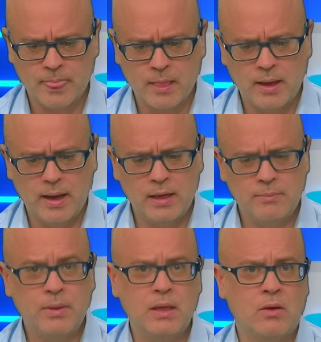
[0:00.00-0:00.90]

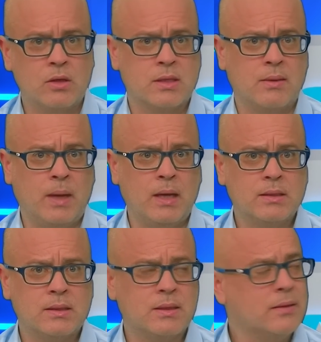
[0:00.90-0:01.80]
LMB last time,
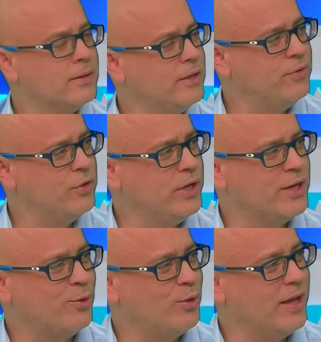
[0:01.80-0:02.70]
if you
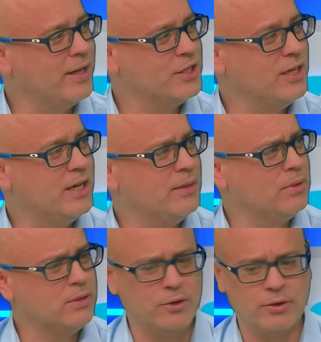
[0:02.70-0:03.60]
recall, I actually labelled her.